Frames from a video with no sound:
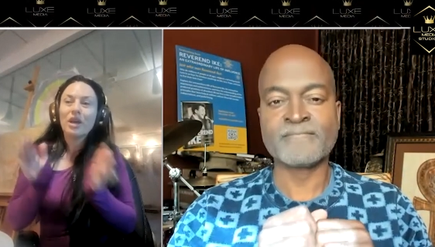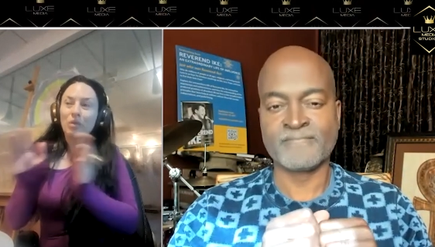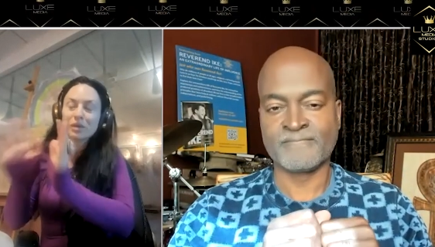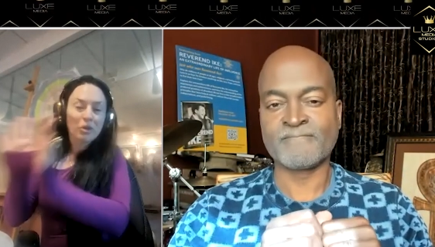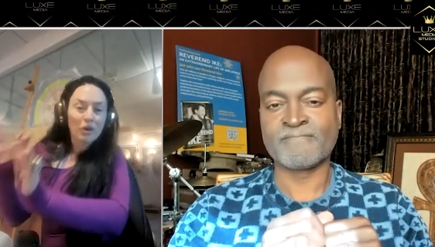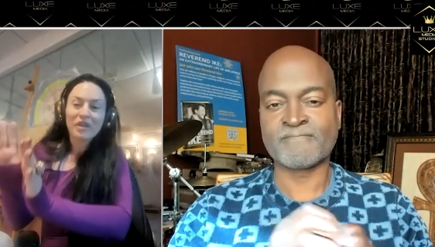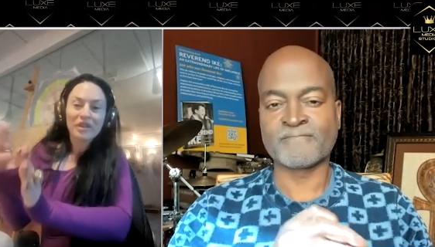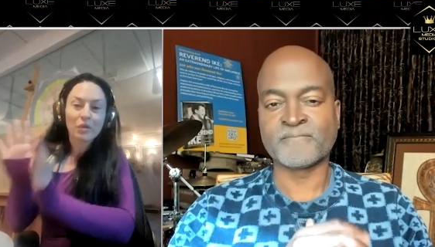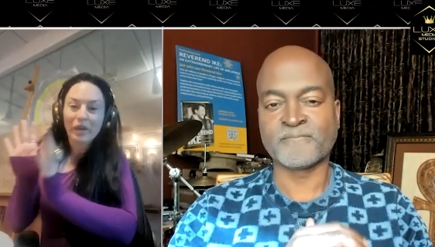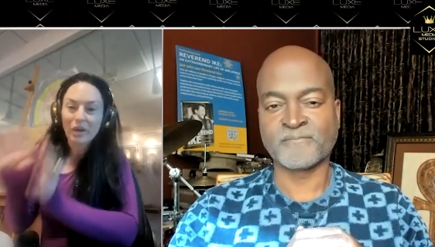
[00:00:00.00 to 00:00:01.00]
Speaker 1: it was
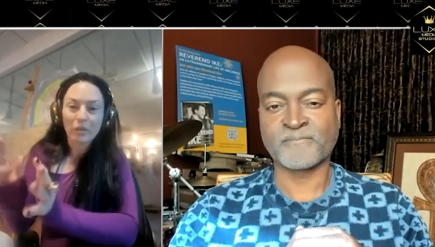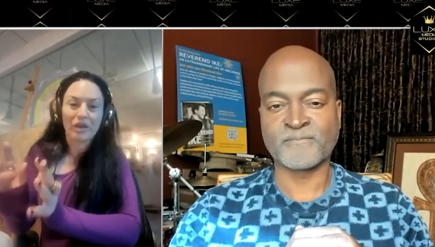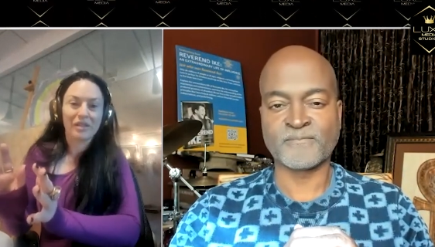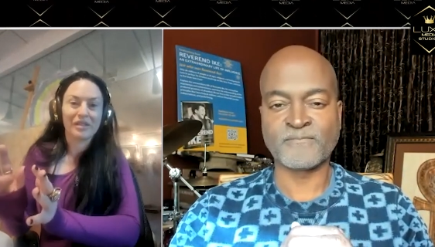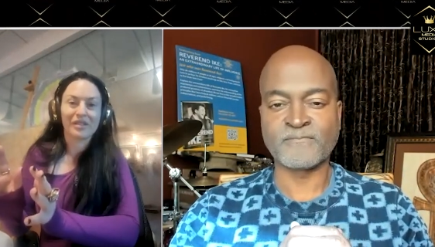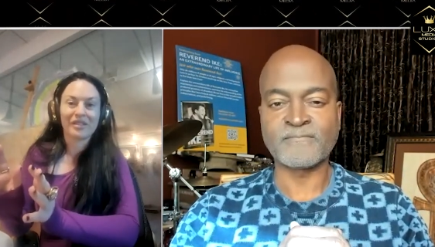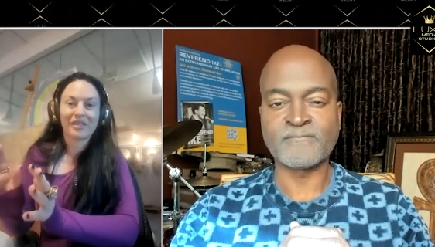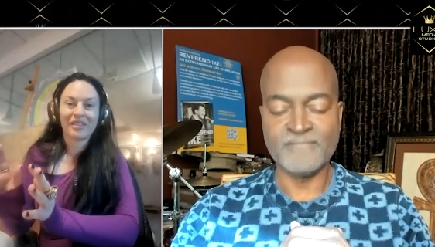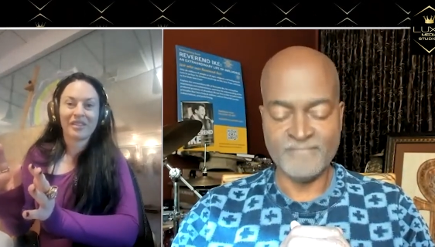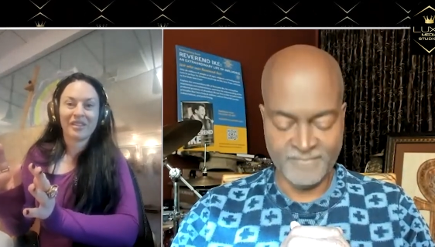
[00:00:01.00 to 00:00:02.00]
perfect the way it was.
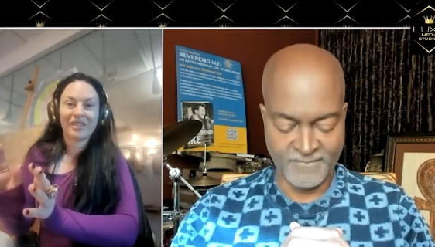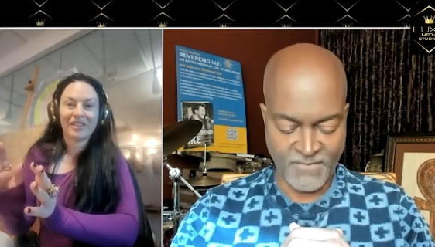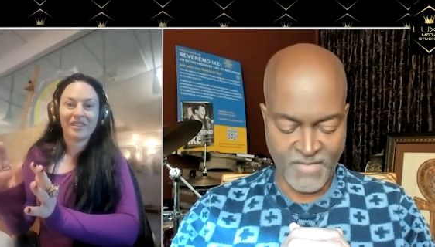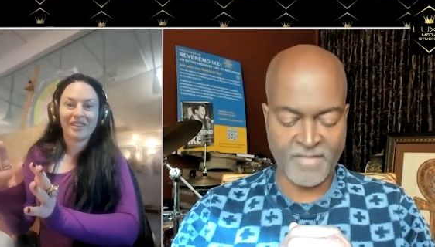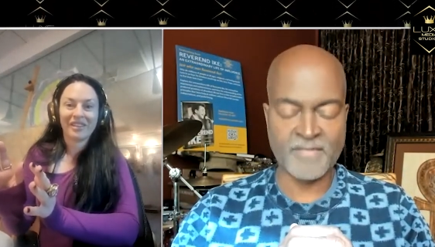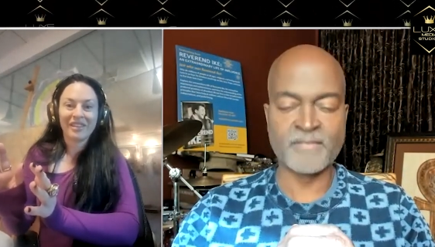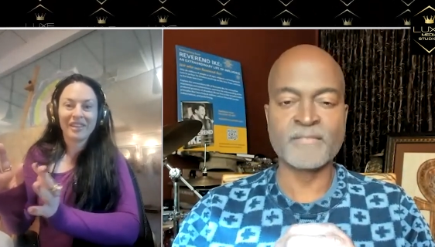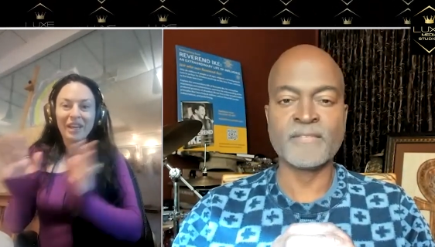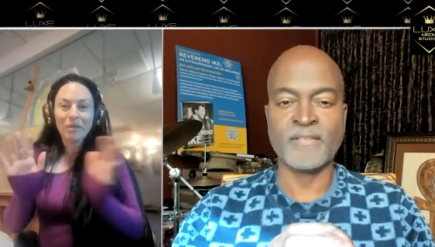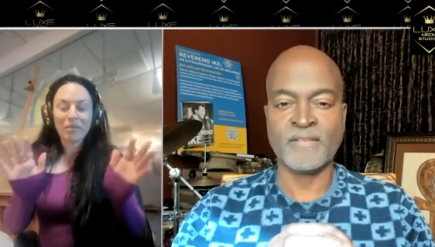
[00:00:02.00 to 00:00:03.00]
Yeah.
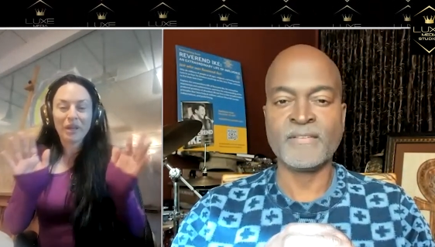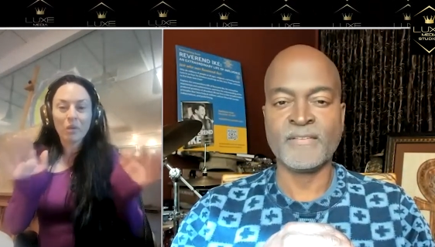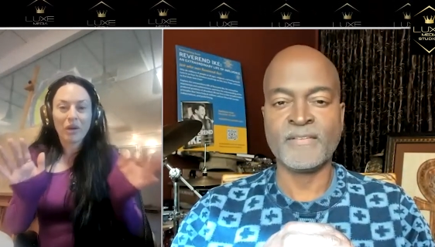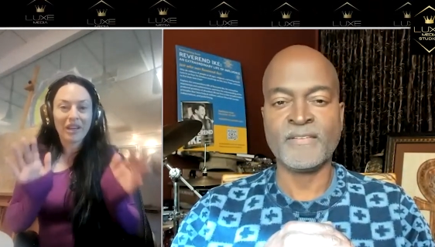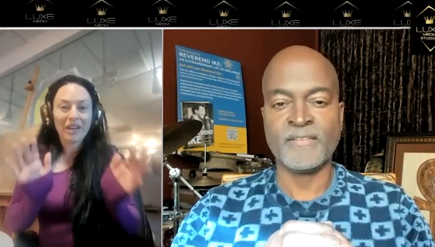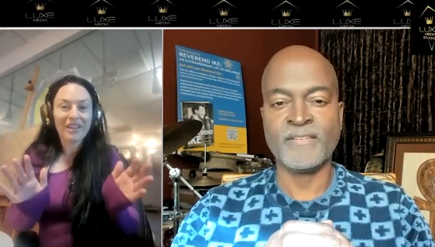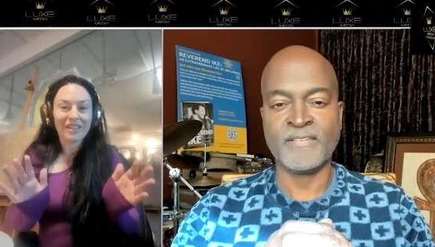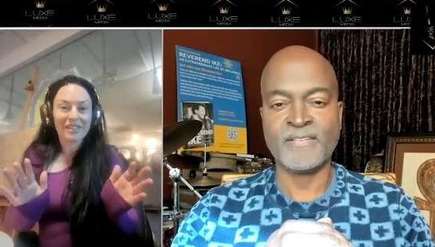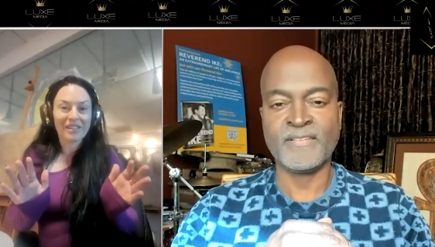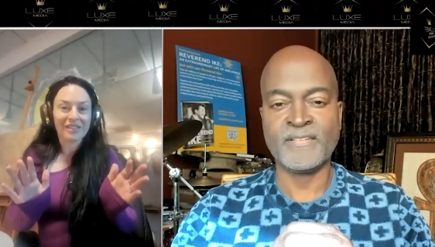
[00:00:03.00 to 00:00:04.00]
Let it be what it
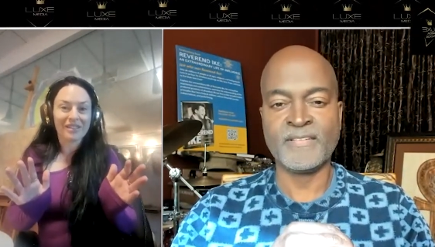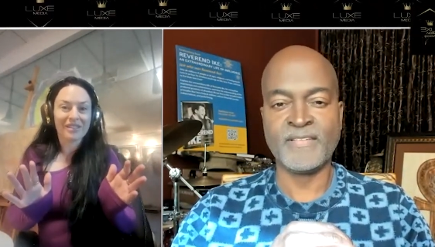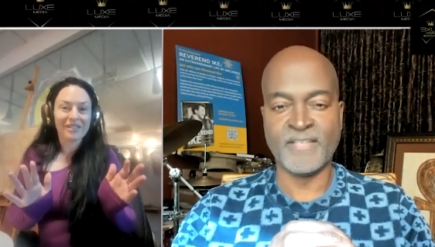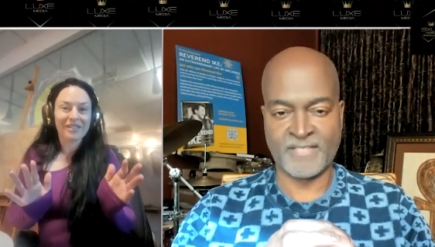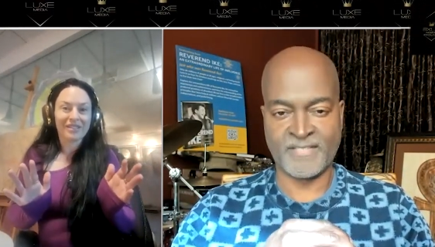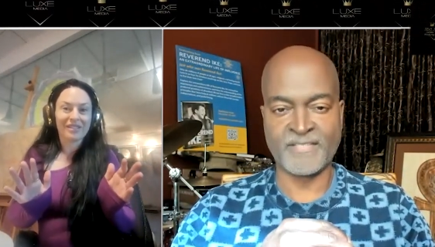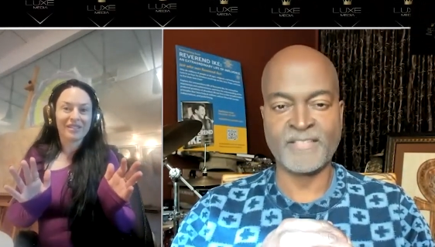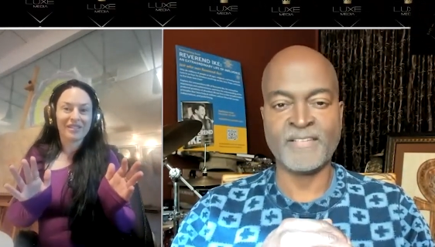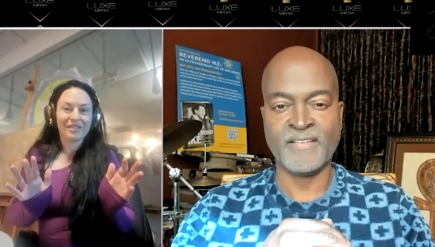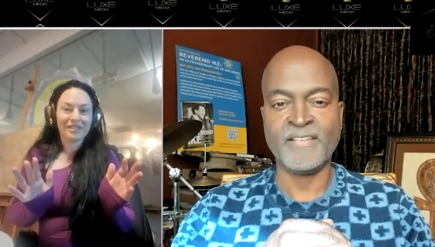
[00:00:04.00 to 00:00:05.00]
is.
Speaker 2: Yes.
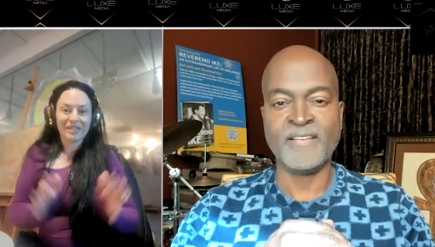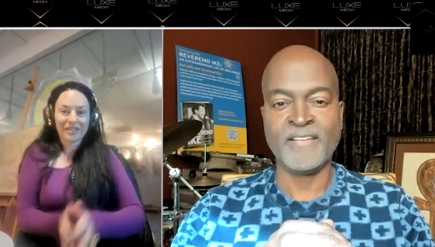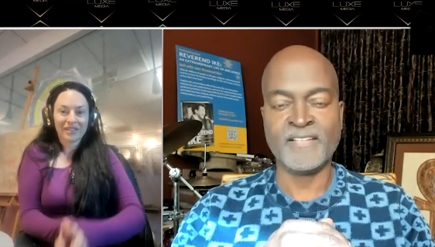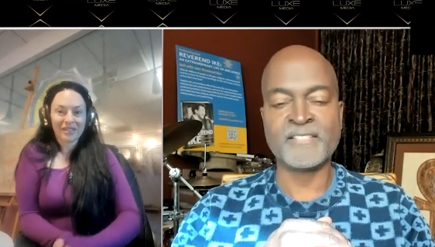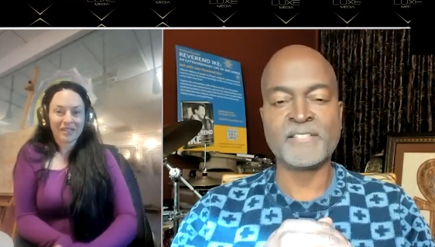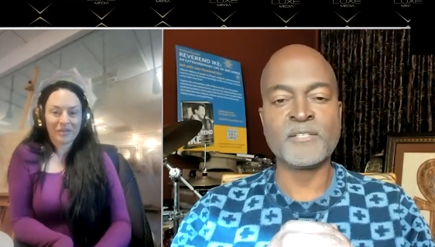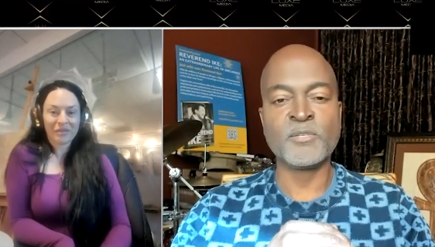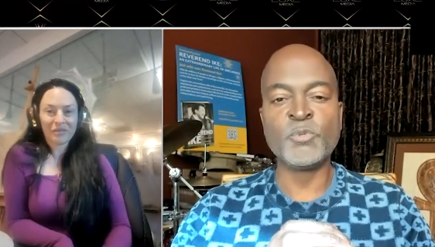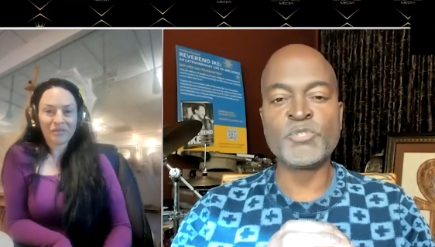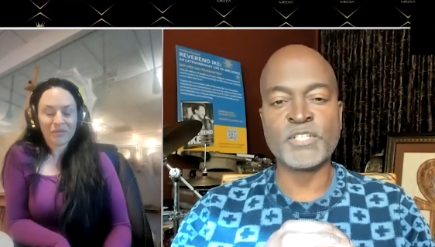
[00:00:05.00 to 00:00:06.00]
It's an
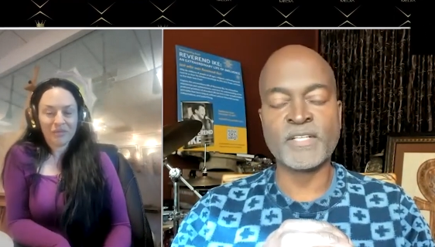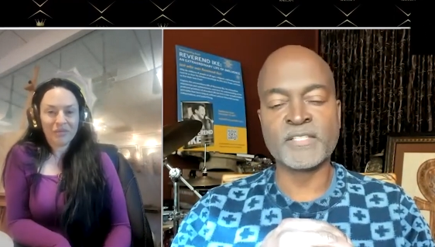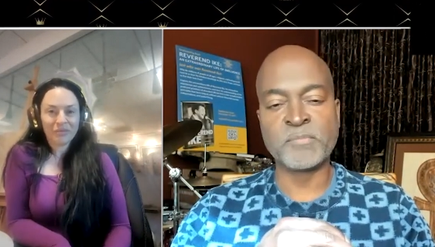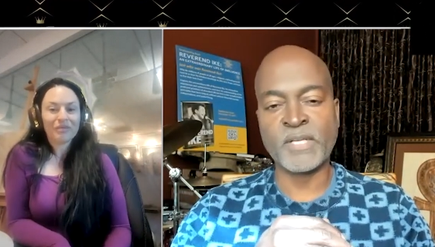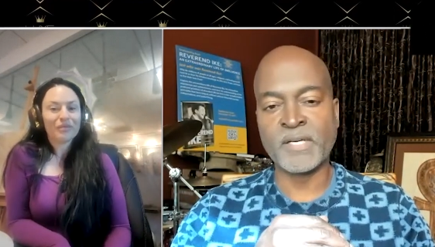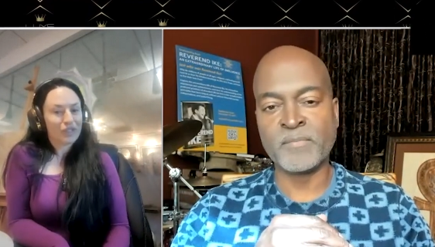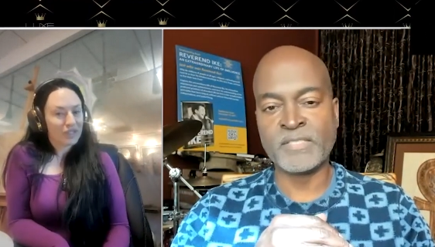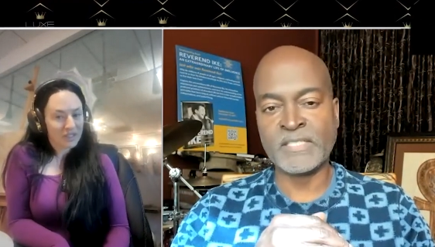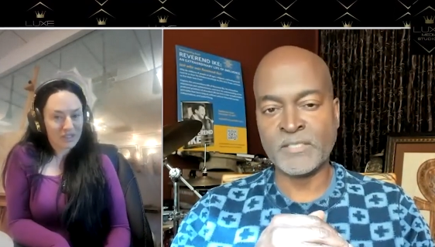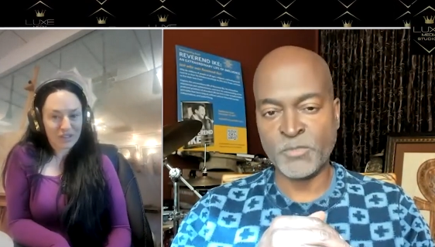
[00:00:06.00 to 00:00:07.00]
illusion that's become a
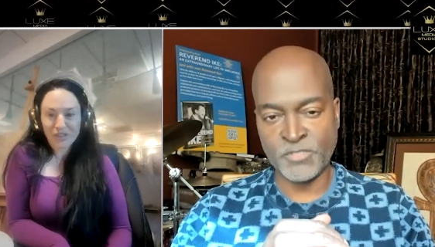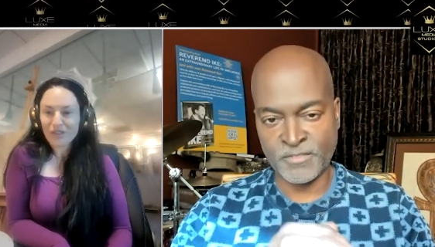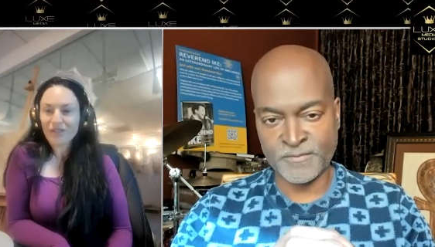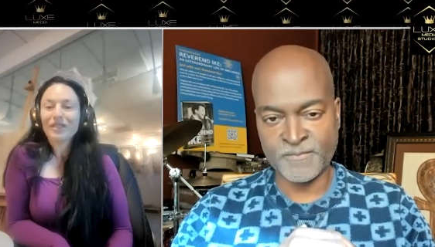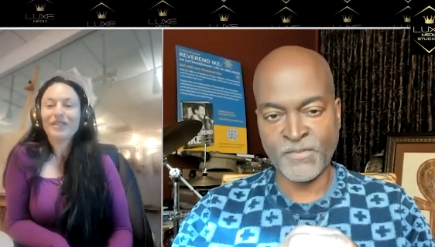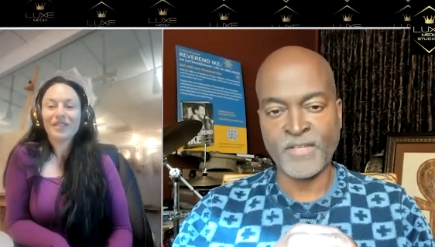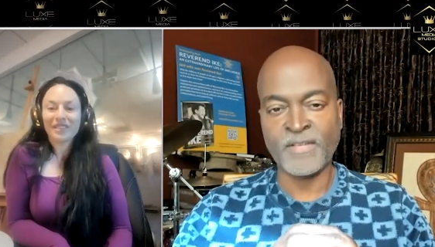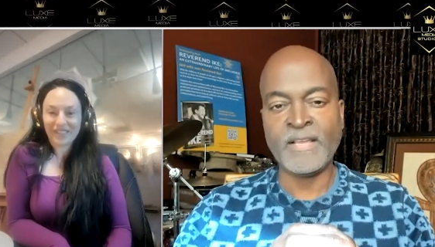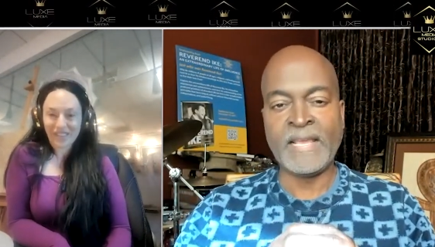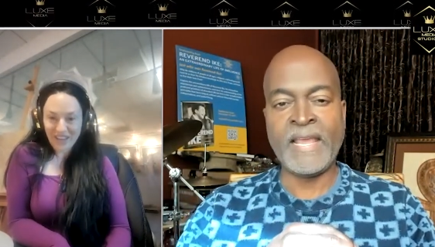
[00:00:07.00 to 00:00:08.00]
delusion.
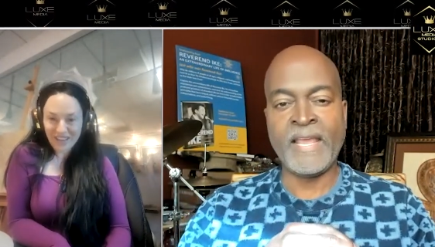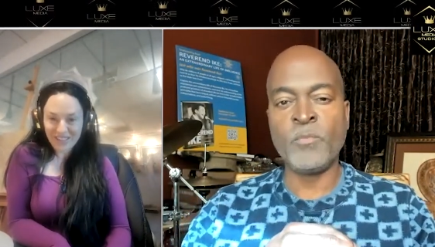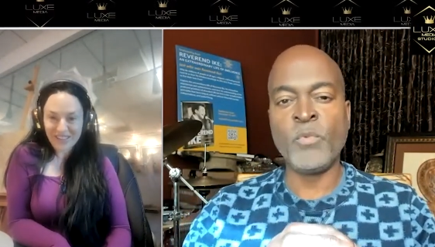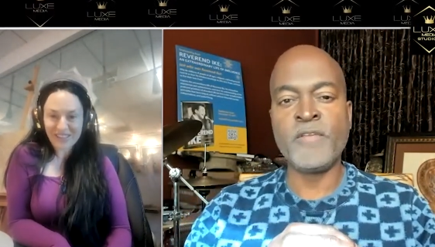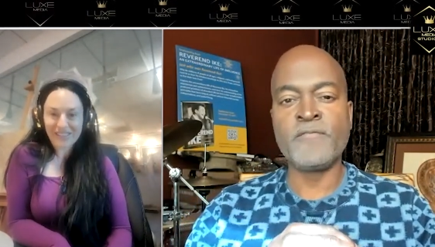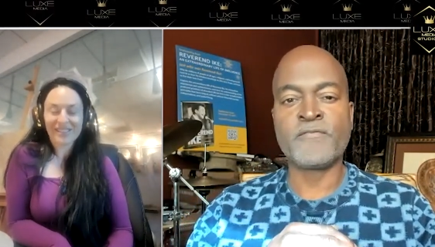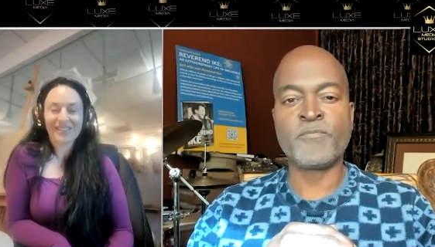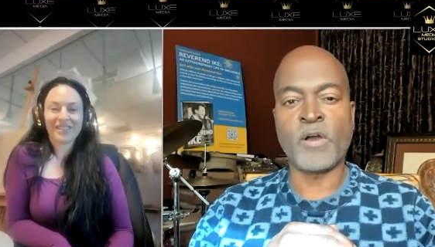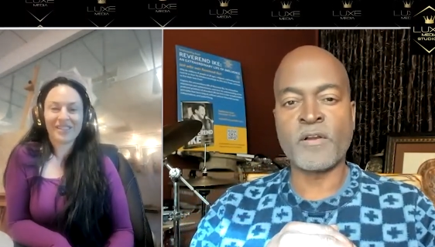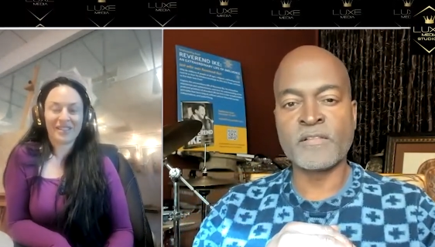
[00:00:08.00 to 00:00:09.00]
Yes. And
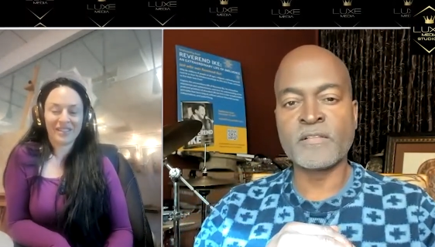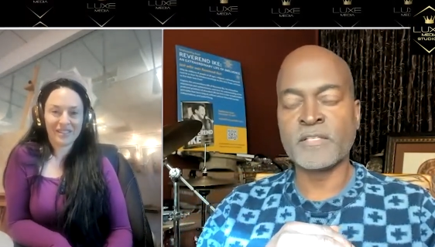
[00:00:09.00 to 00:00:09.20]
part of the